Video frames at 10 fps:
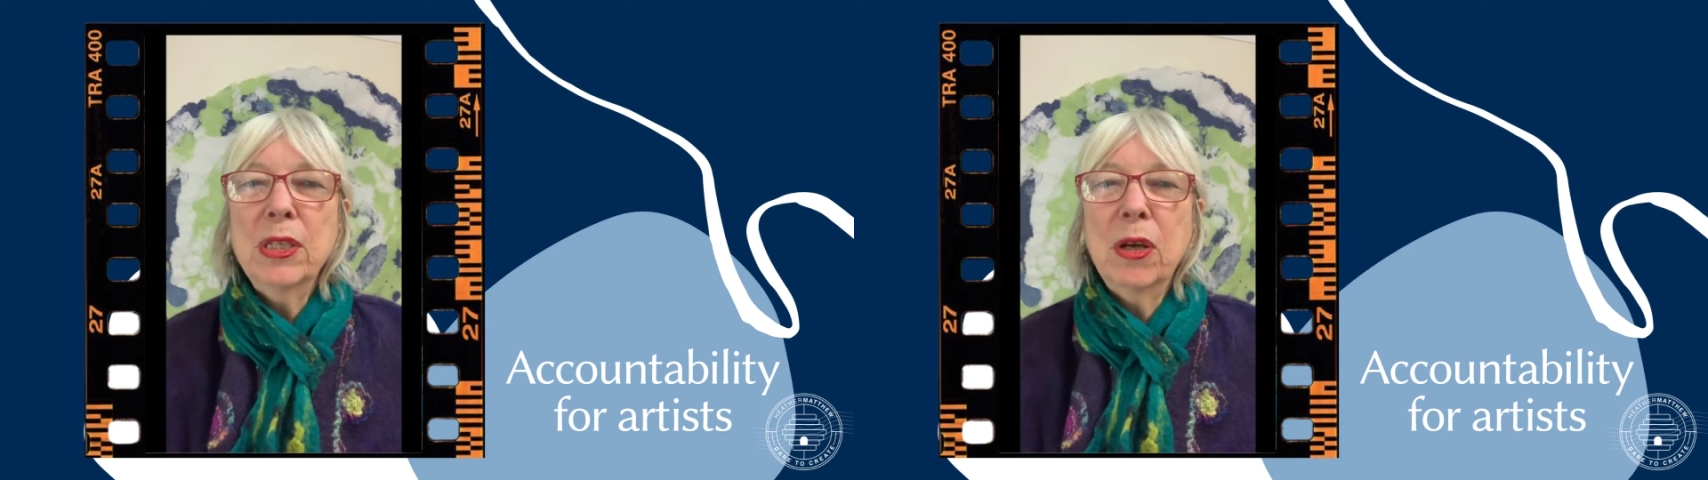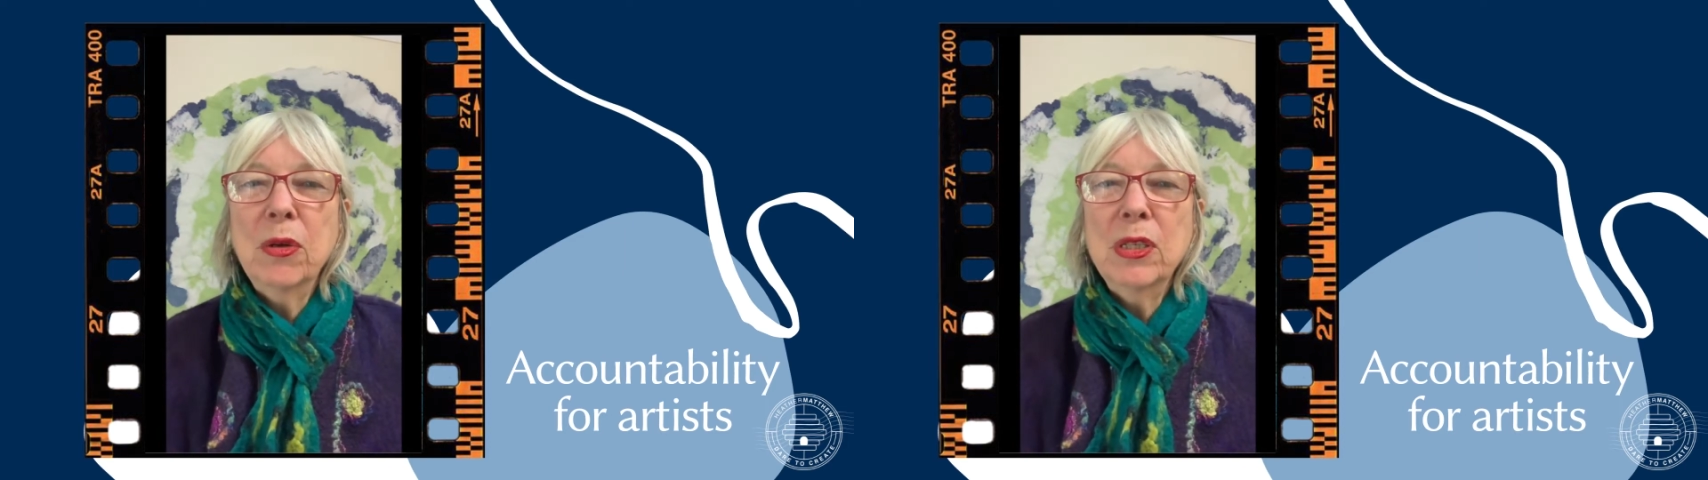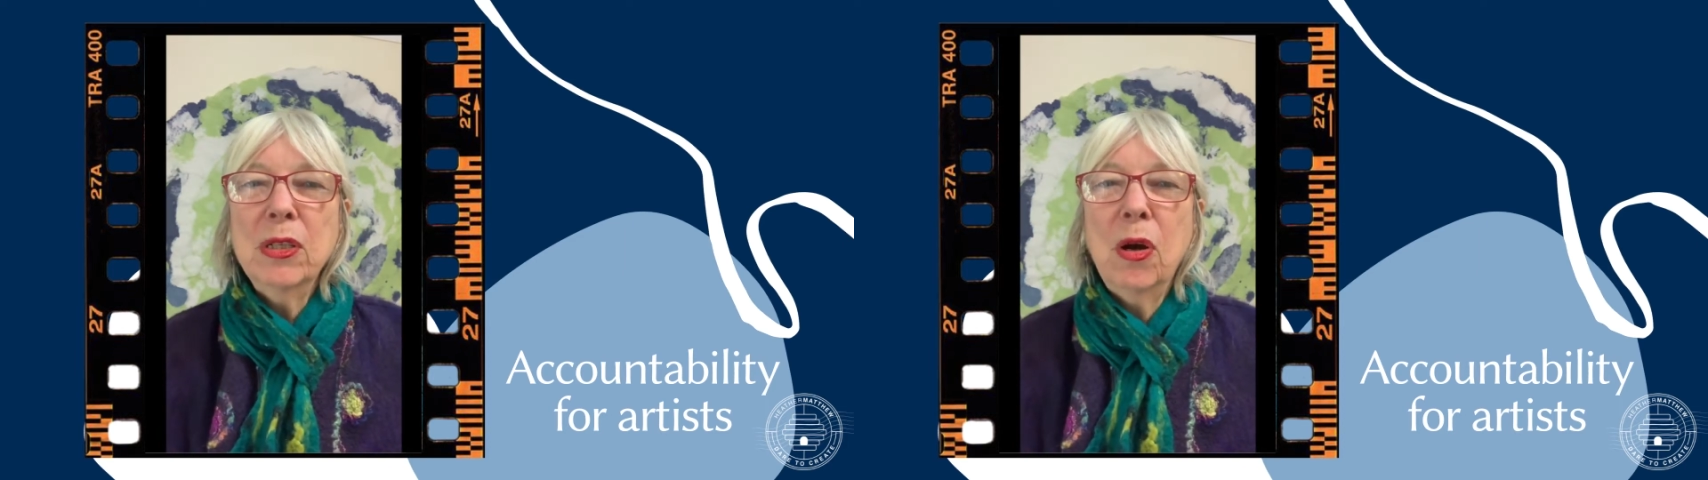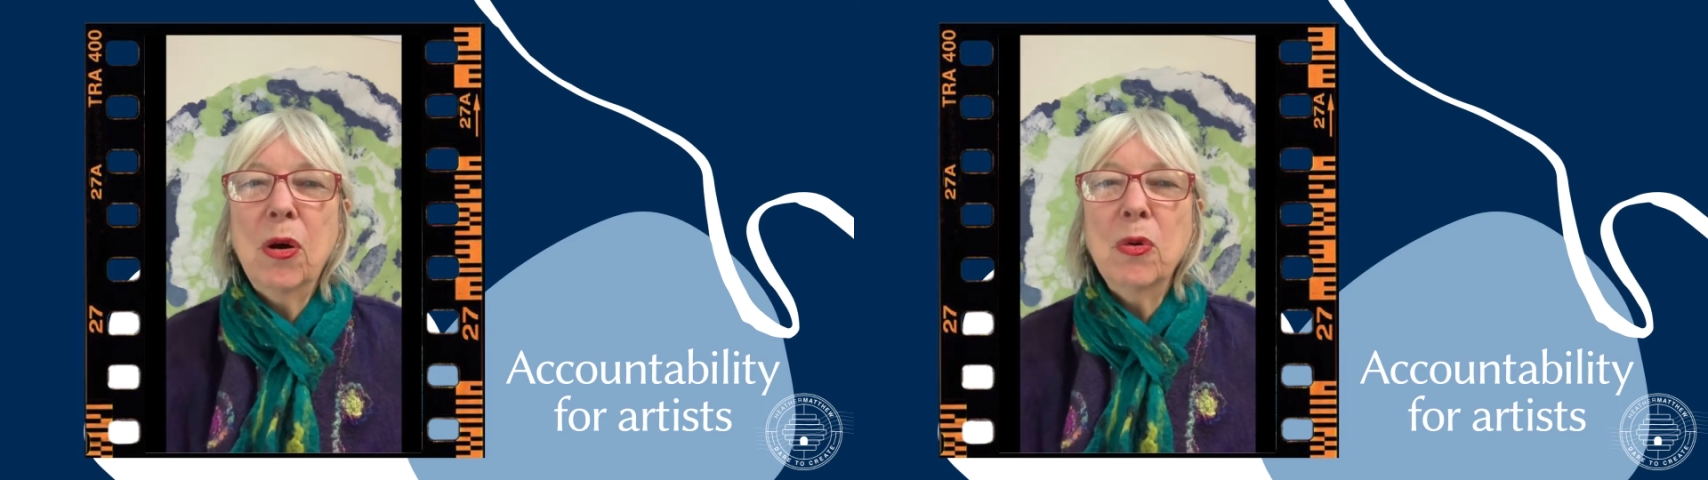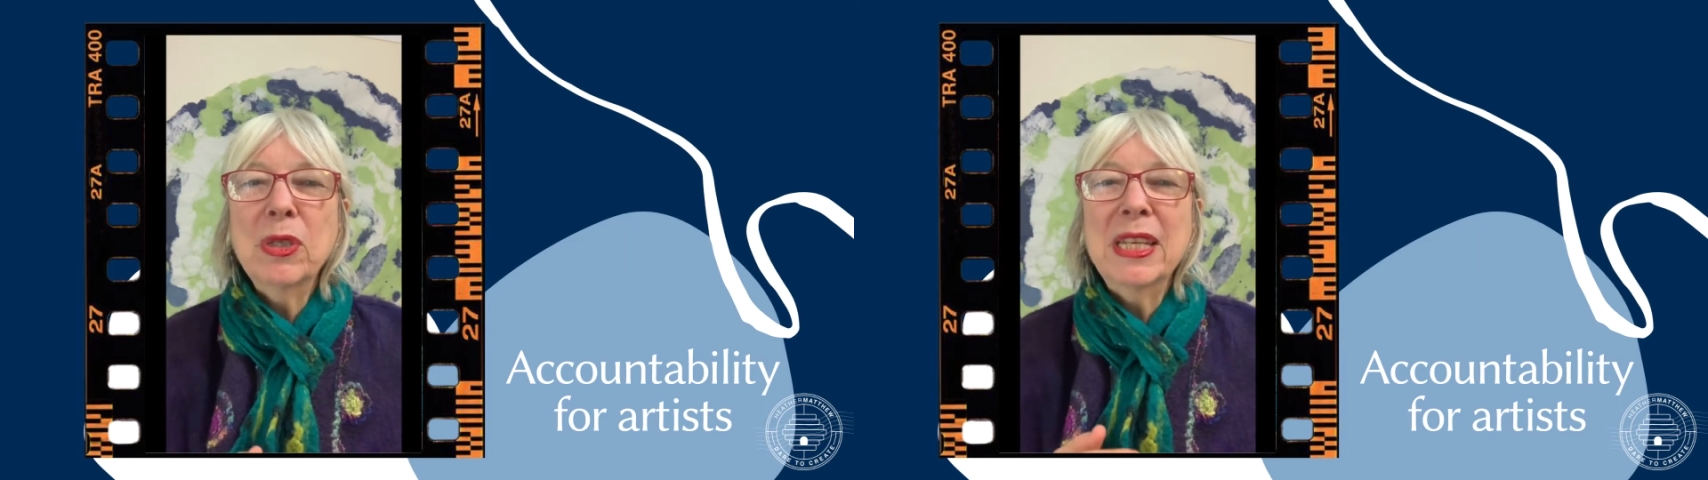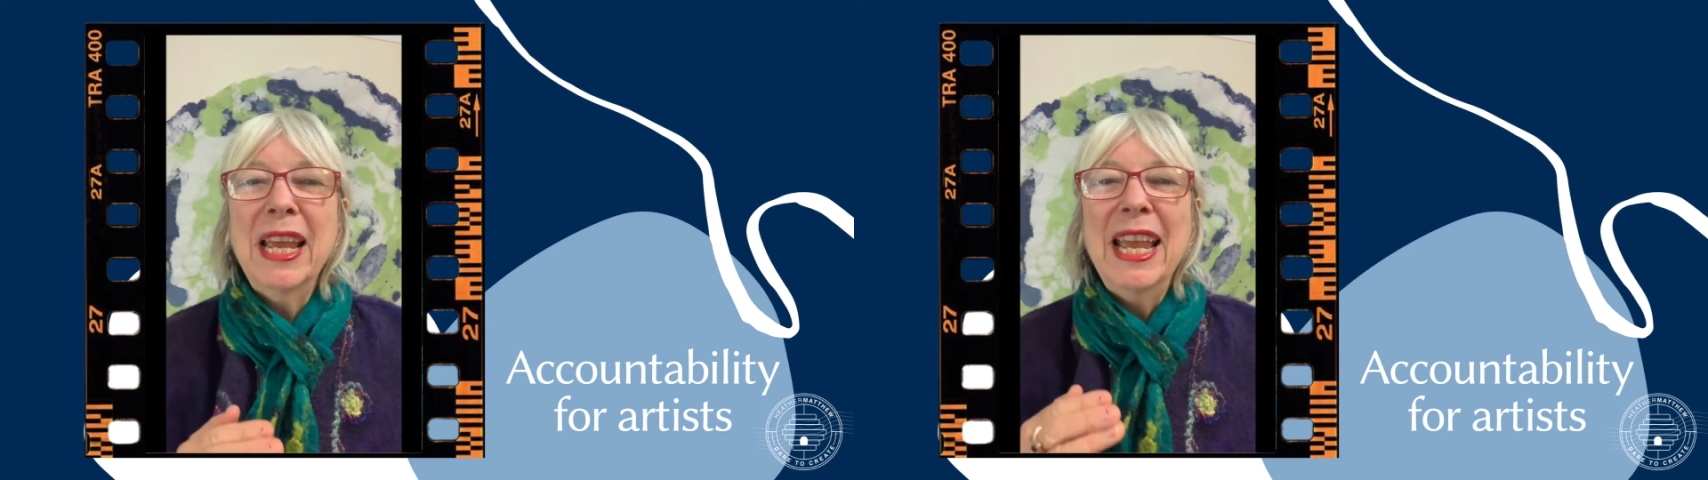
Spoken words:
those goals